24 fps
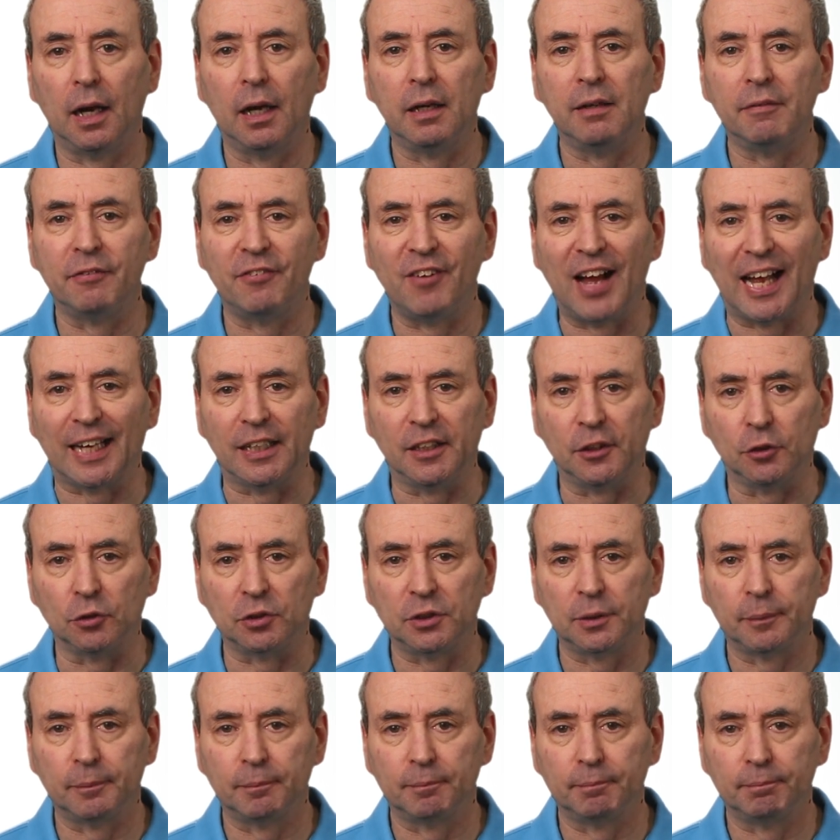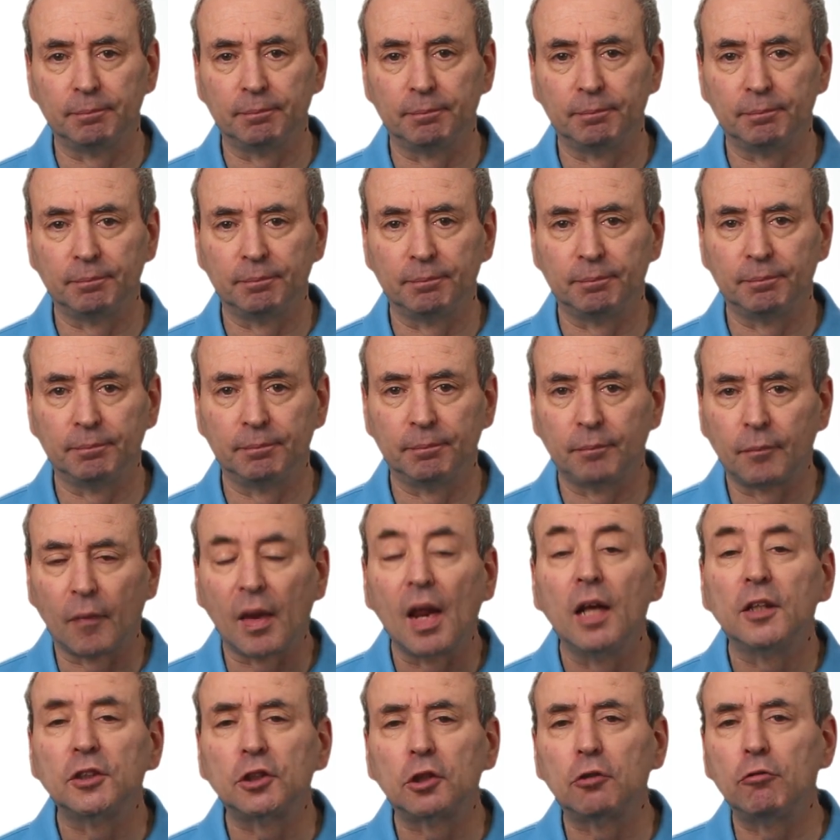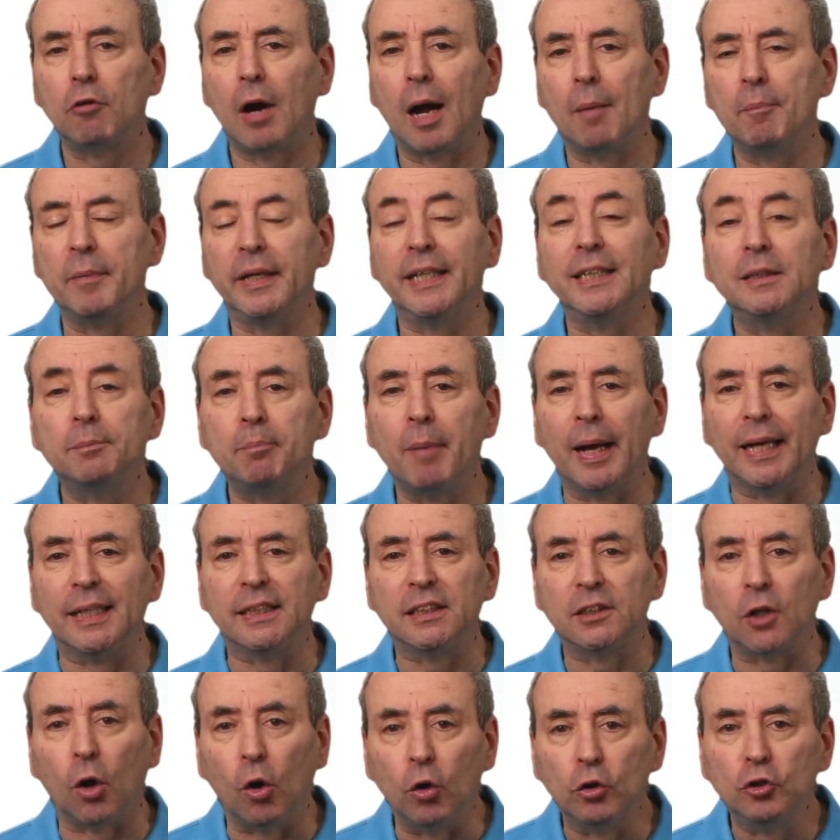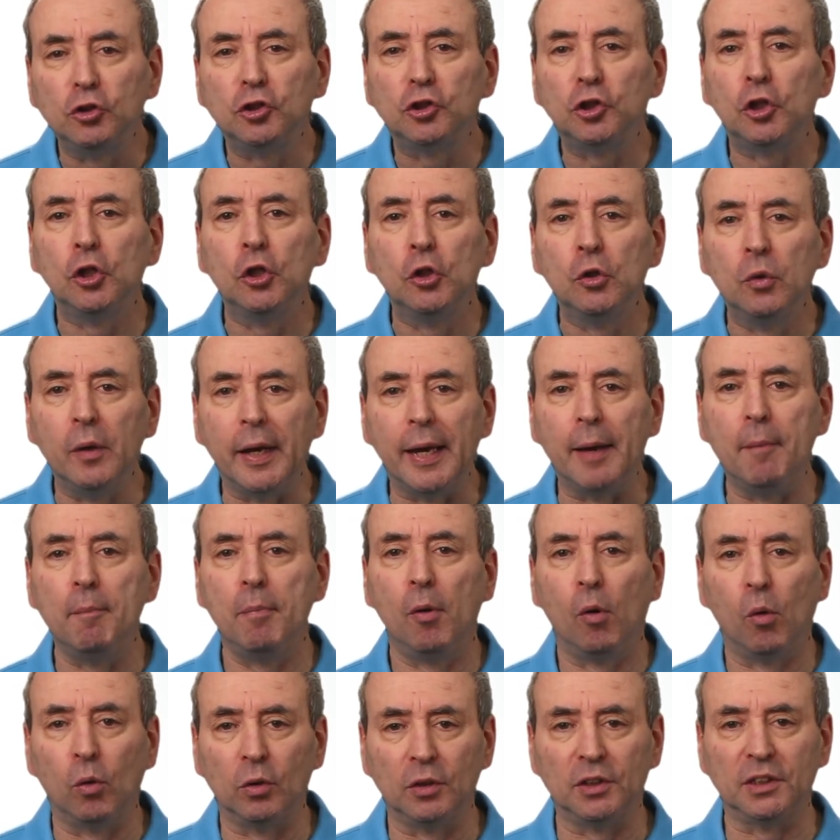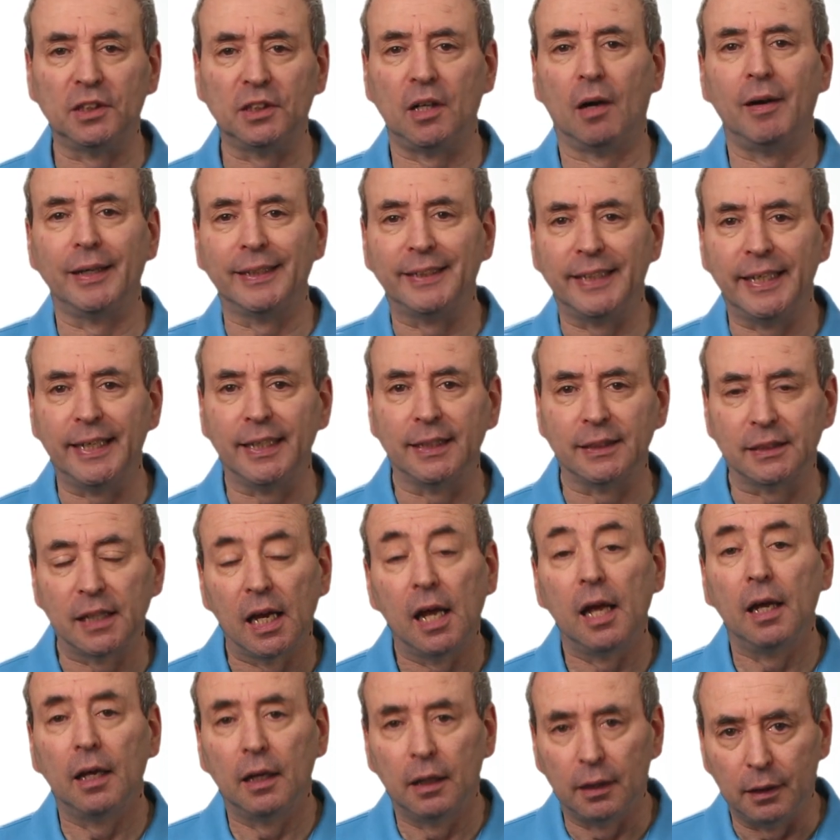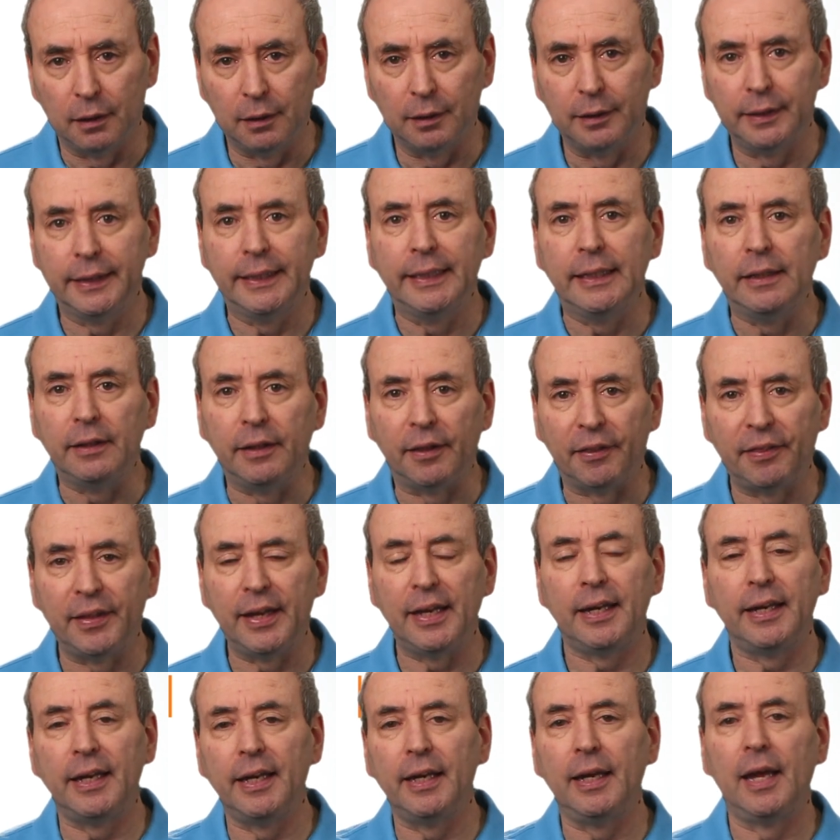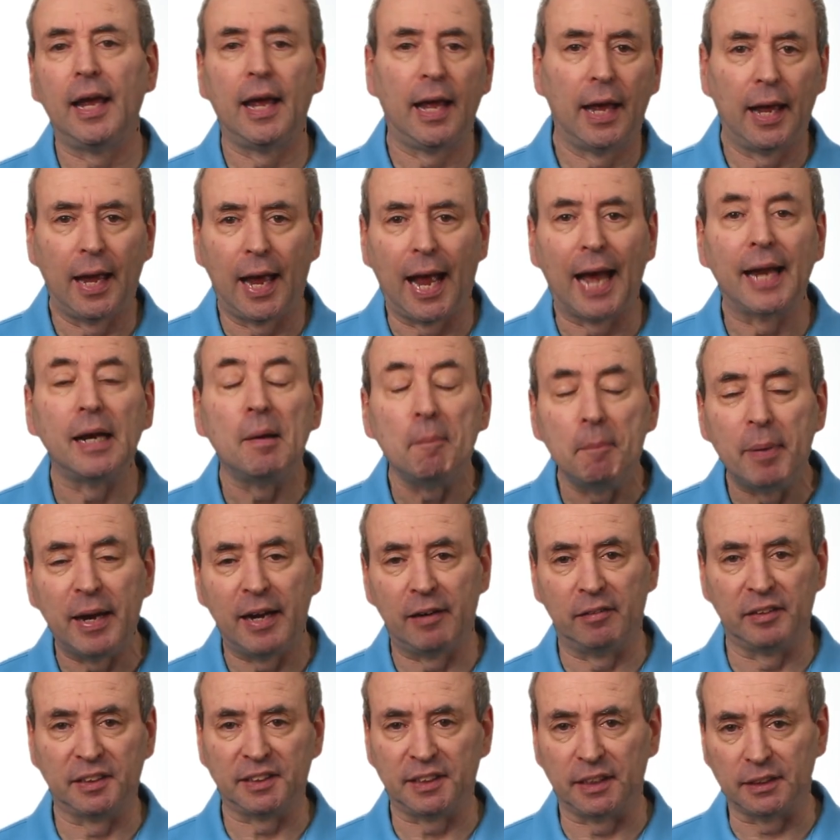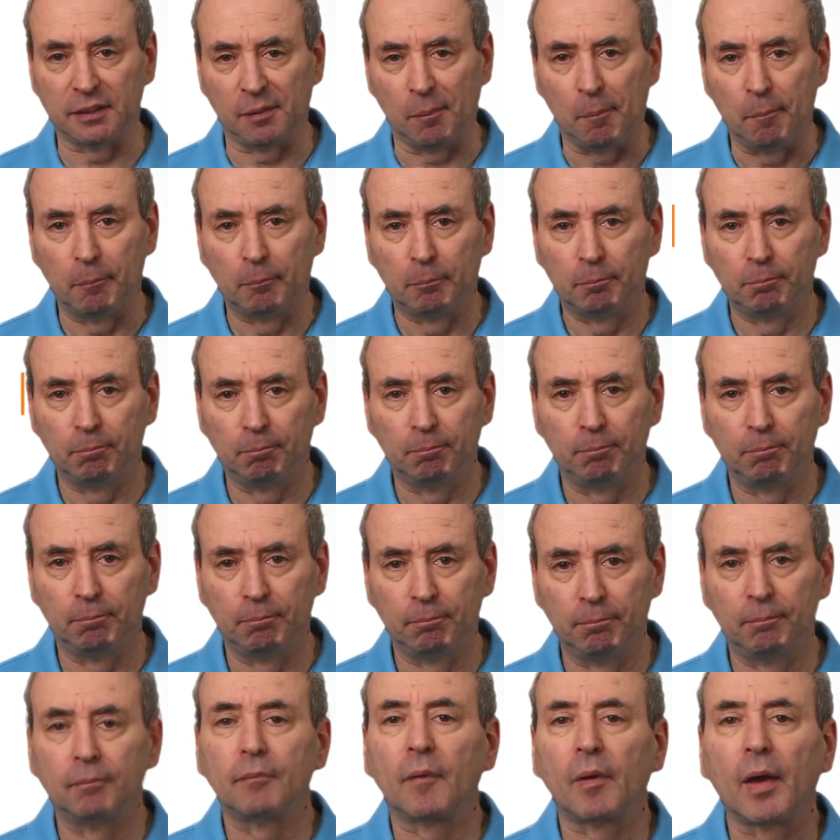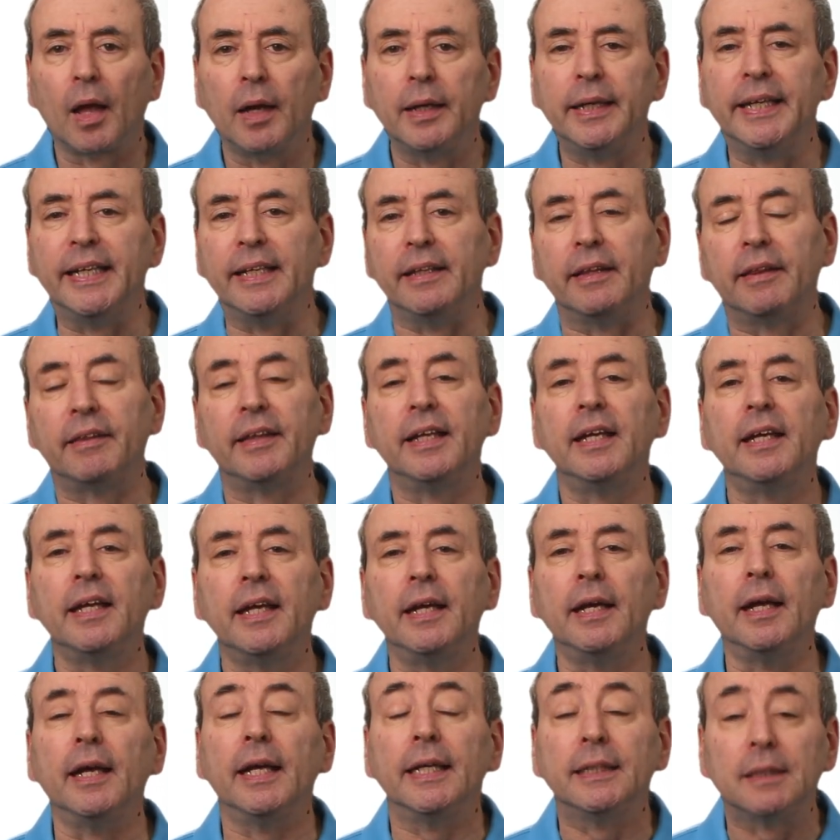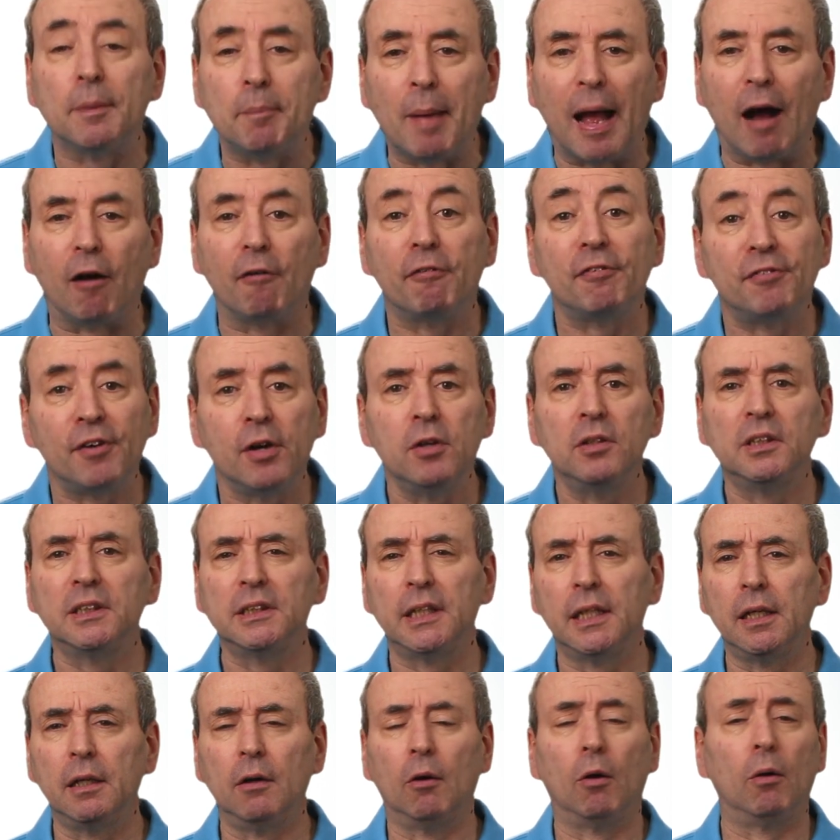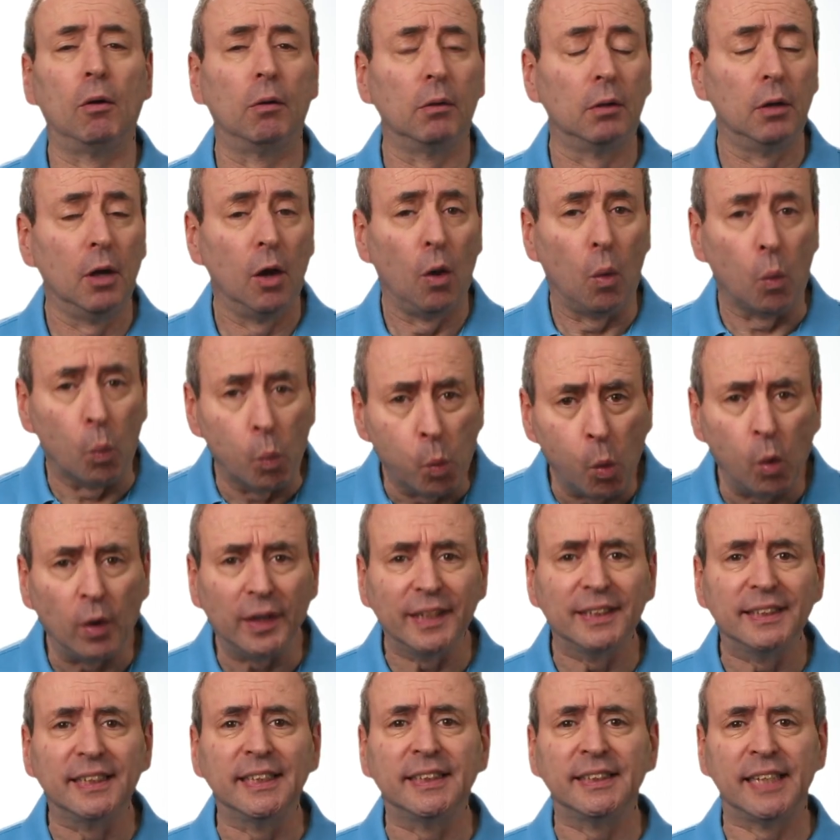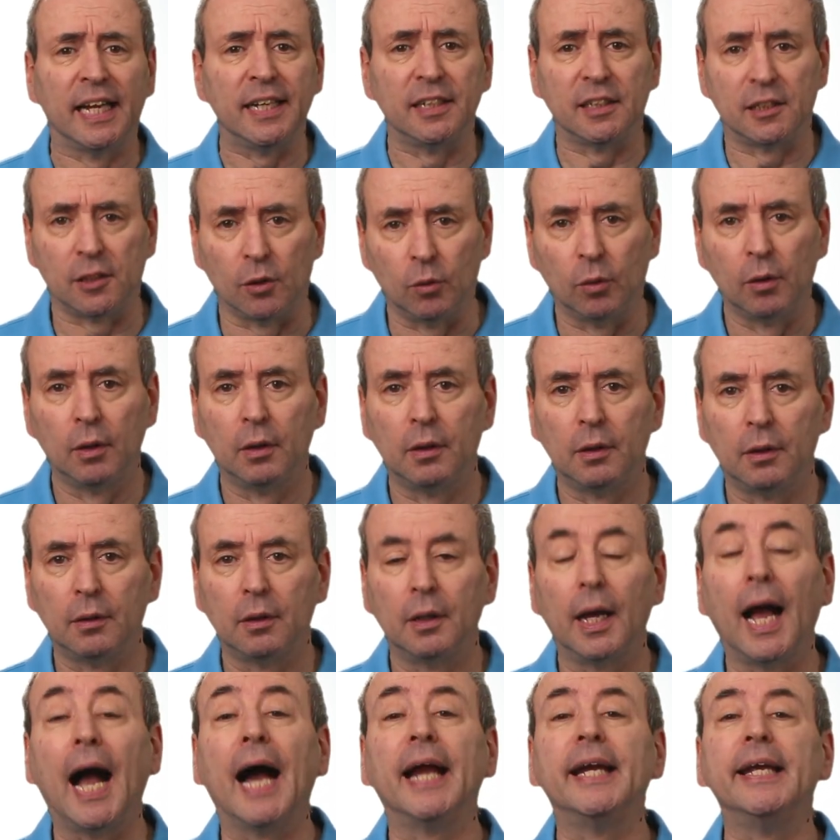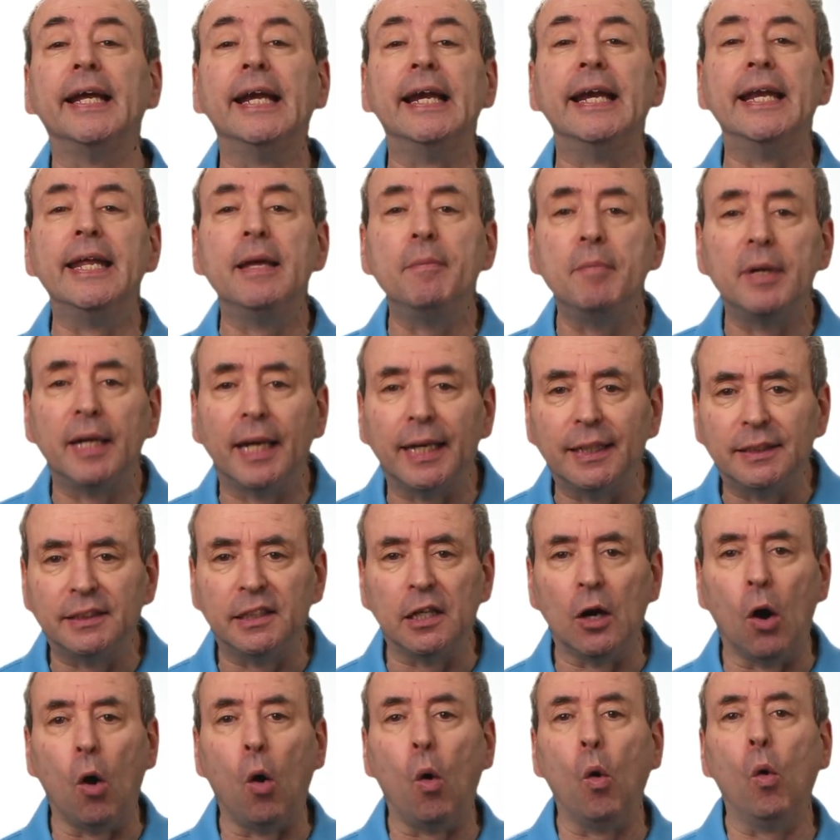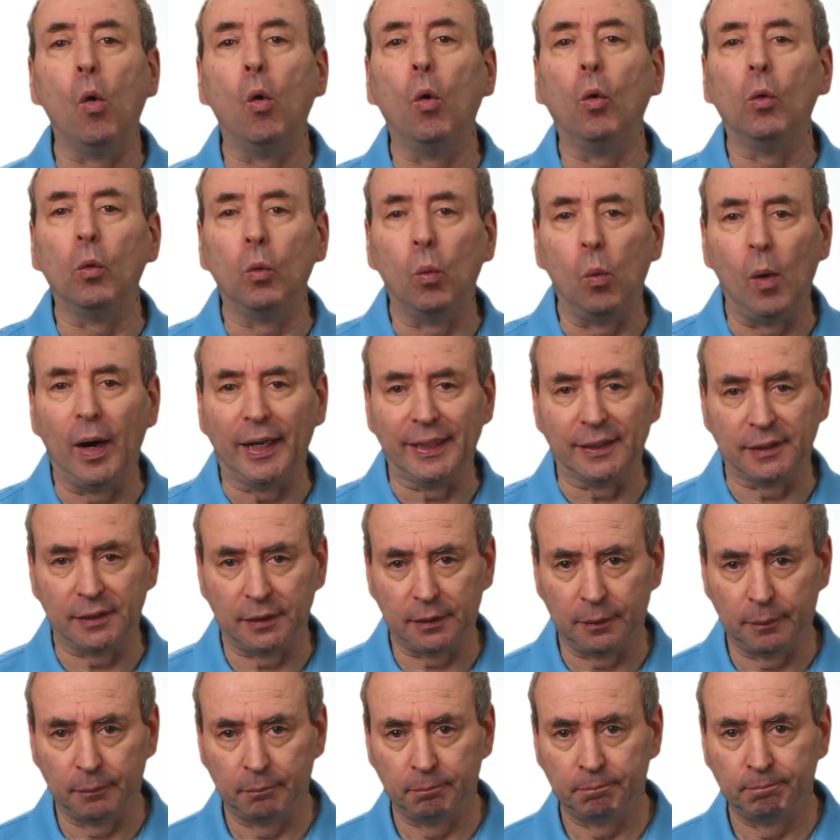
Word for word: and values. Scrum is based on two important ideas, lean thinking and empiricism. Lean thinking is about focusing on what is essential and eliminating all waste.